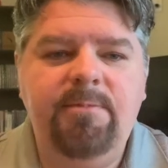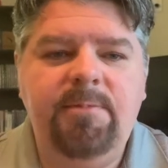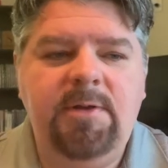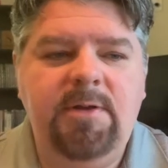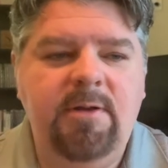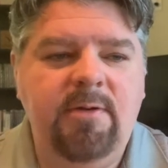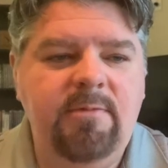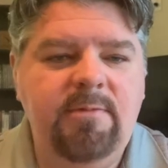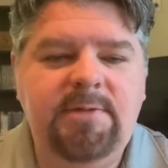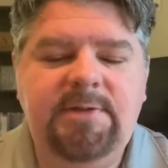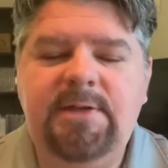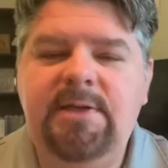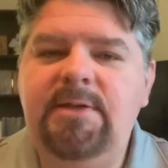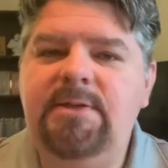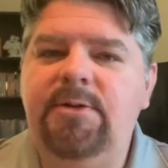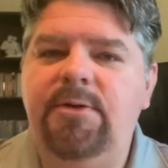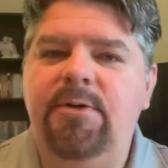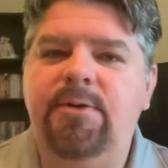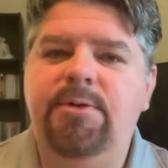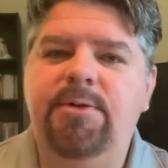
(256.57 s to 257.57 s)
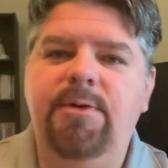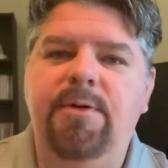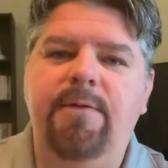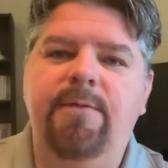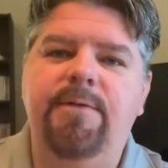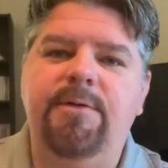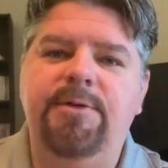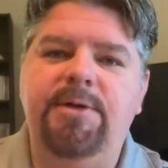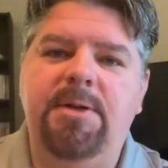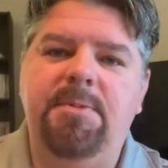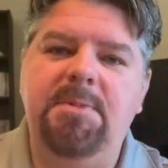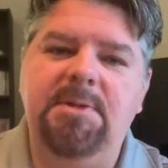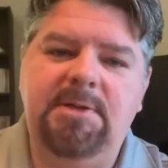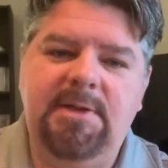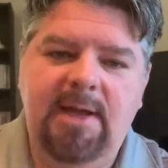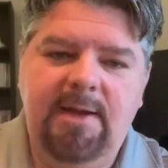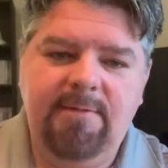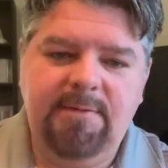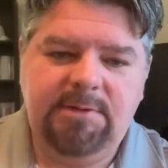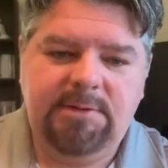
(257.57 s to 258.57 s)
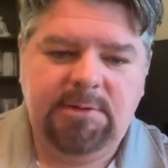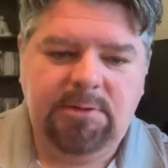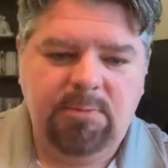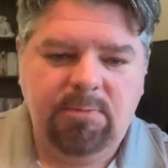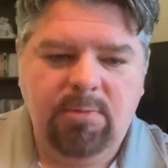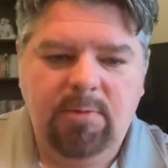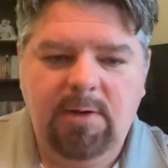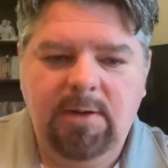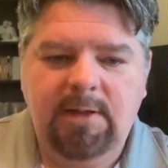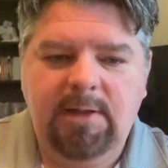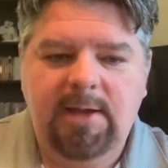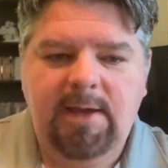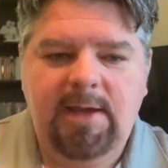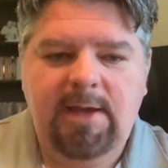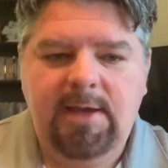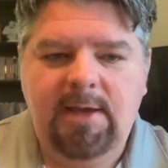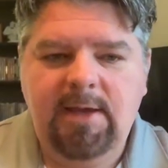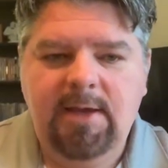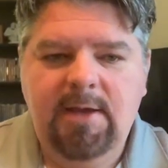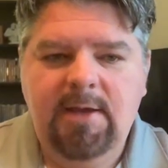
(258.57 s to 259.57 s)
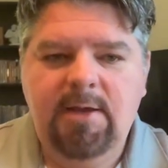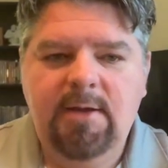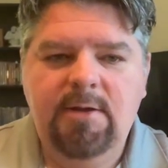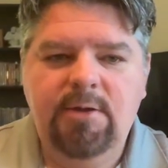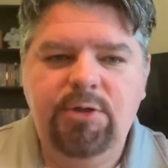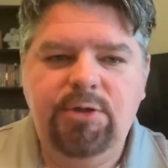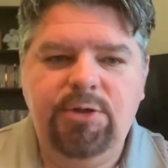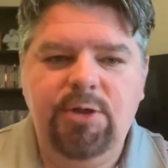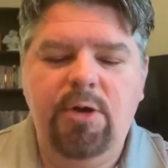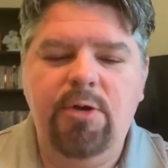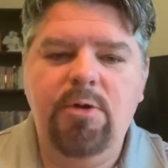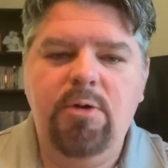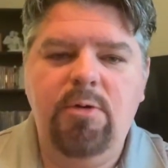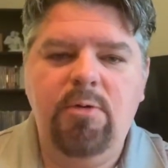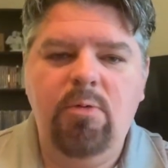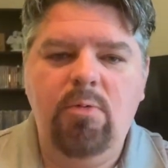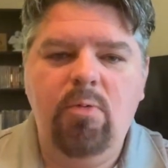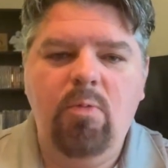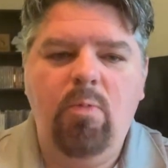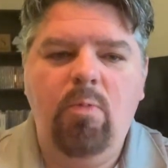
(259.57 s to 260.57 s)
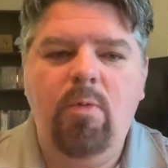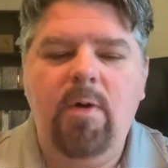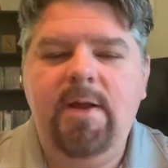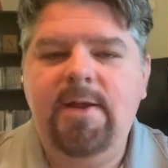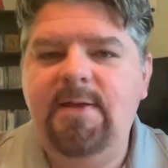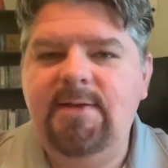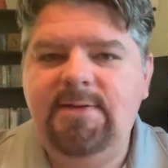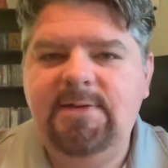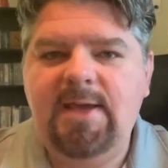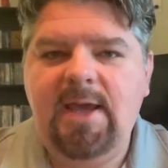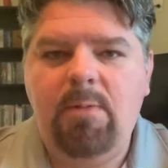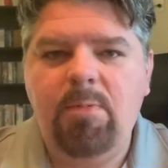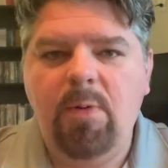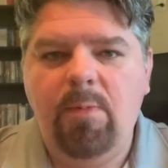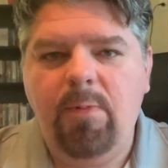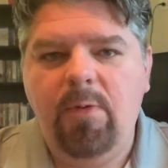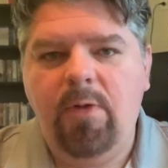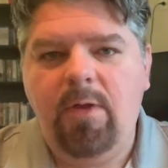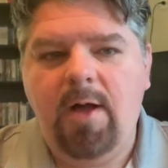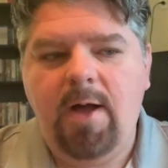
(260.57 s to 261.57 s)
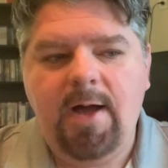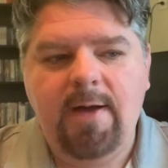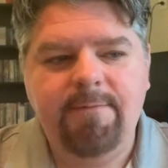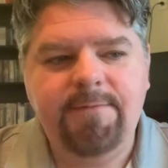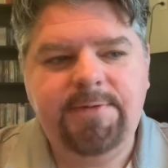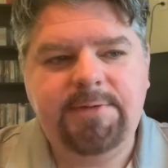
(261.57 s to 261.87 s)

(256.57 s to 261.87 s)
you know, season or two for Jamin Davis to really show you what he's capable of.